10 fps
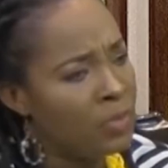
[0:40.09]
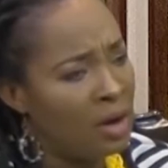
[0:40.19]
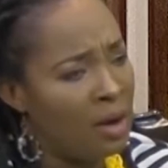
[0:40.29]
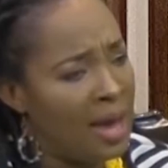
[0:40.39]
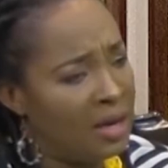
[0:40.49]

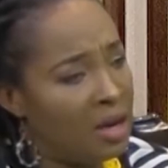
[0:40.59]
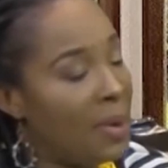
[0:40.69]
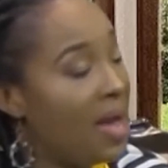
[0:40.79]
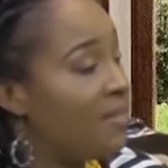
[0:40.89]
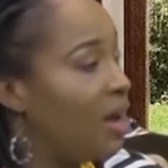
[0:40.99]
you know, ended
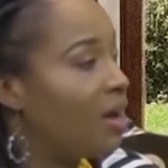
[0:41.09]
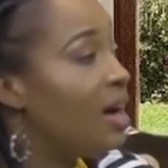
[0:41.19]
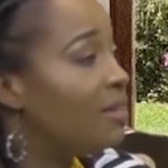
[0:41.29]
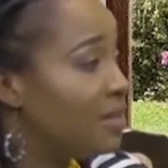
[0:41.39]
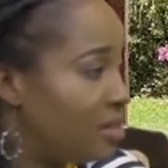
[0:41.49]
up having a
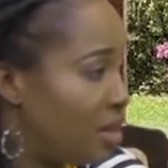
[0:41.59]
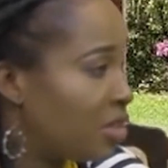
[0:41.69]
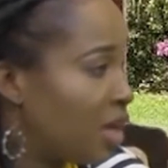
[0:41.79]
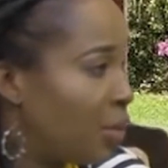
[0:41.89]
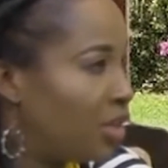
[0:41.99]

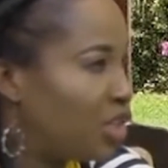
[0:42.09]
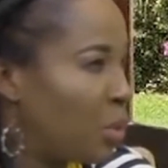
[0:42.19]
conversation with.